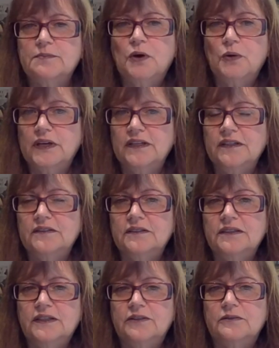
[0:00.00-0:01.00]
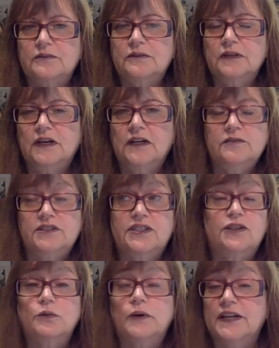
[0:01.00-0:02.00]
smoking, you know,
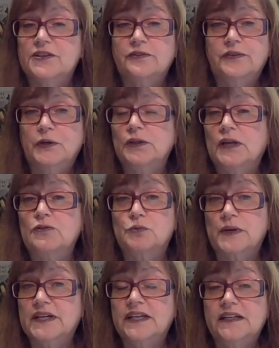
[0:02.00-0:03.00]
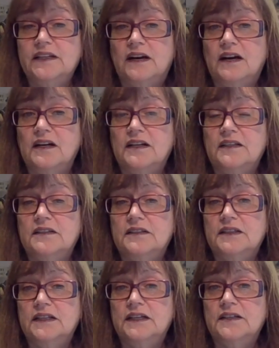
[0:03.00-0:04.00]
cigarettes, or if you don't allow drinking on
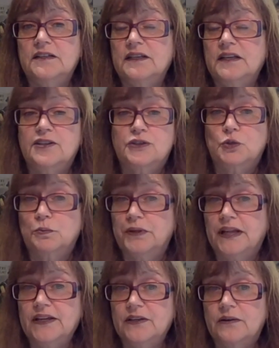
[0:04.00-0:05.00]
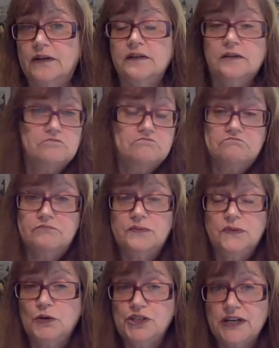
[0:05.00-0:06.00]
a school play yard,
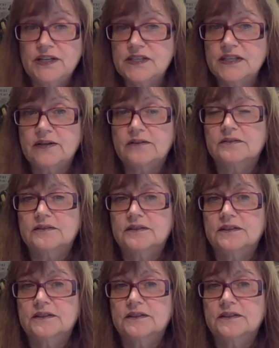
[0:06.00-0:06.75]
no change there.